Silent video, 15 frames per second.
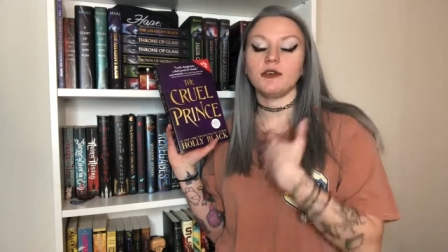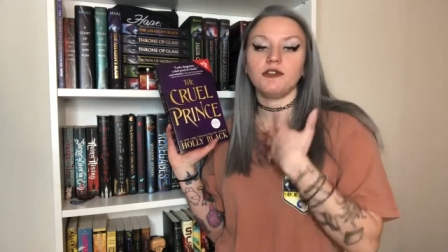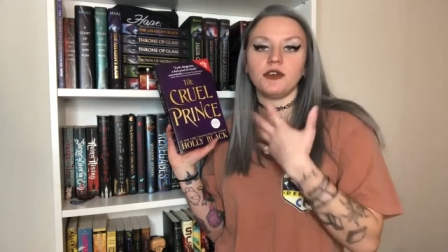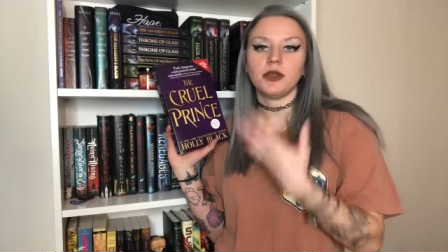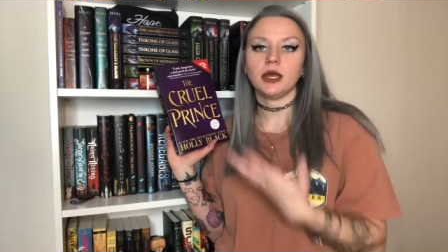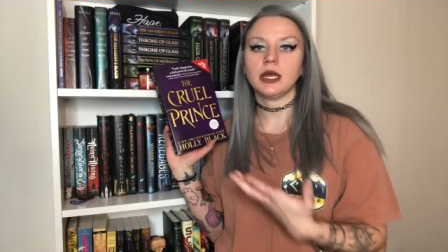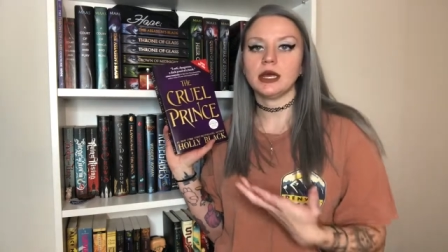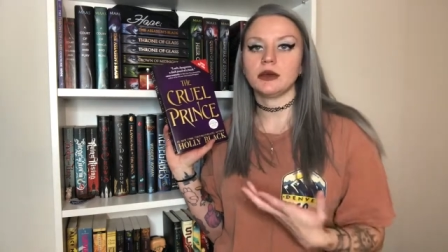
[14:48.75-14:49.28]

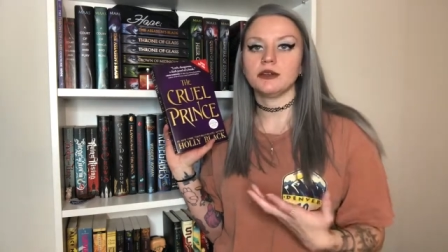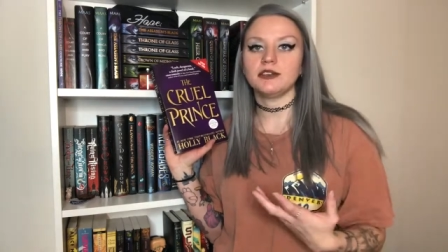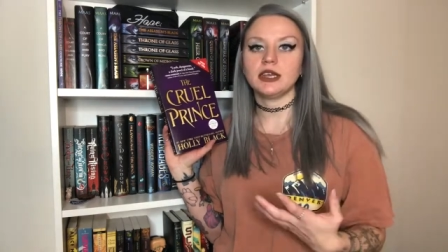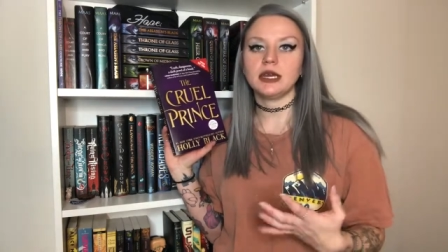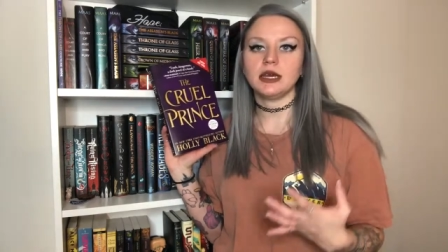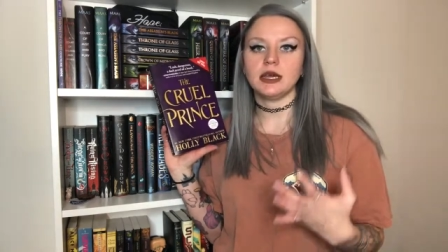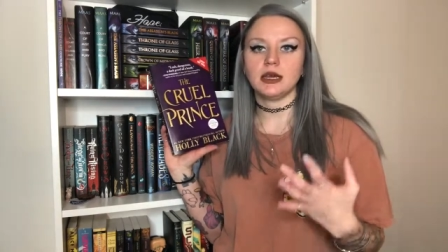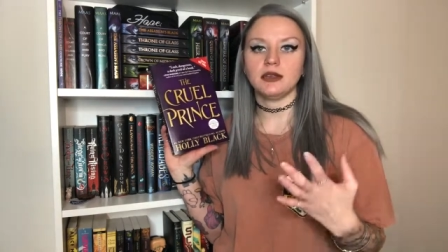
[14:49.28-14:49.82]
Feeling guilty,
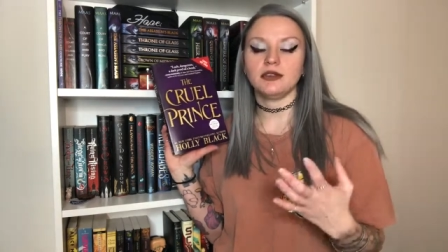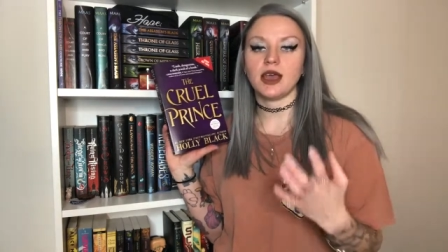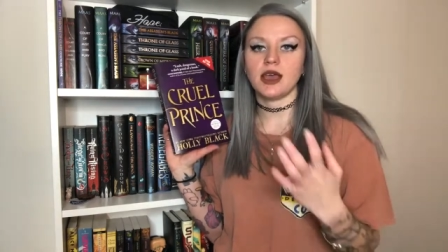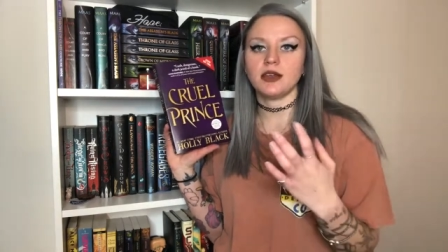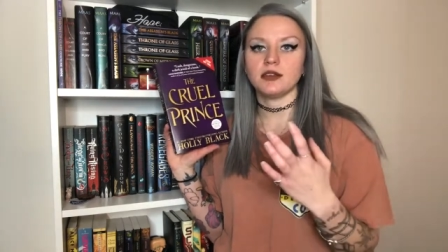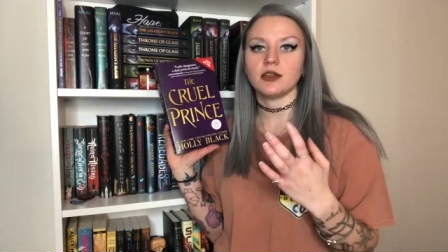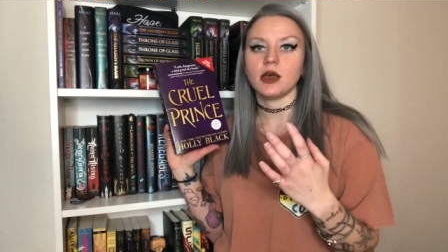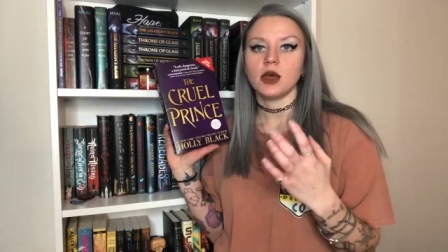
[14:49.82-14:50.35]
he
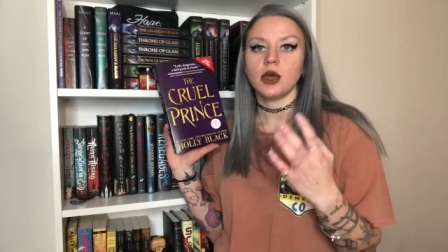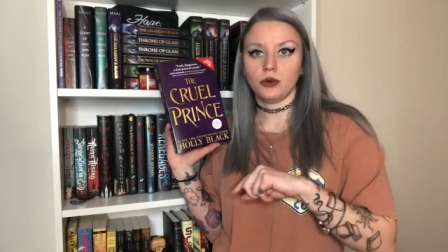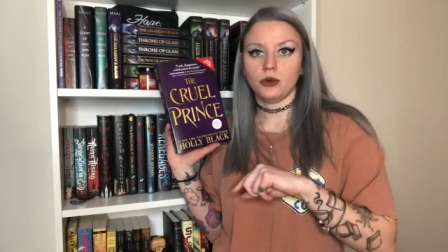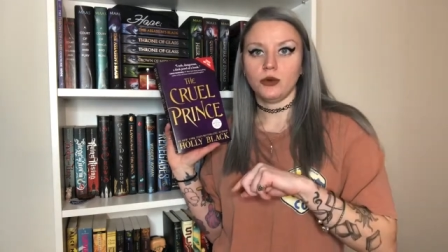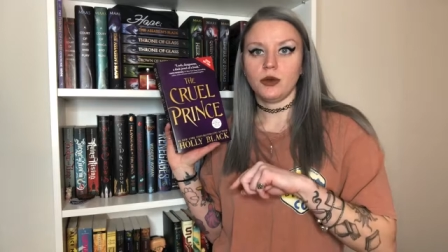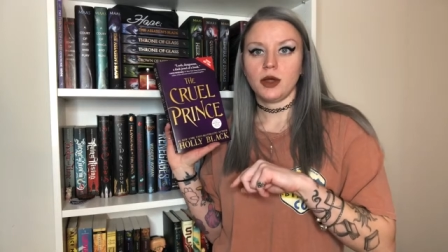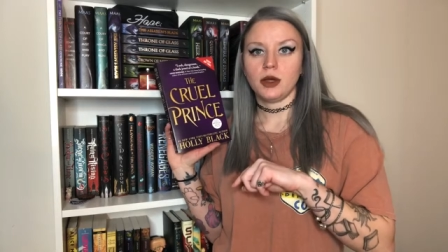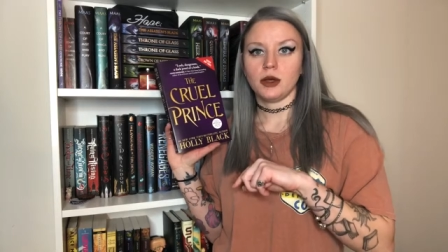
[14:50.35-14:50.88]
takes
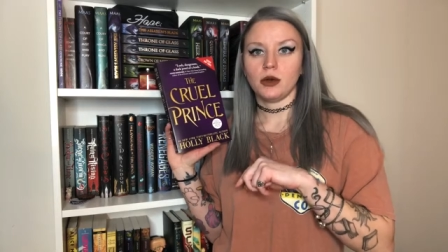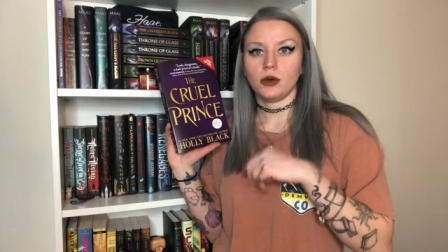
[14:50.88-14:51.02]
Jude,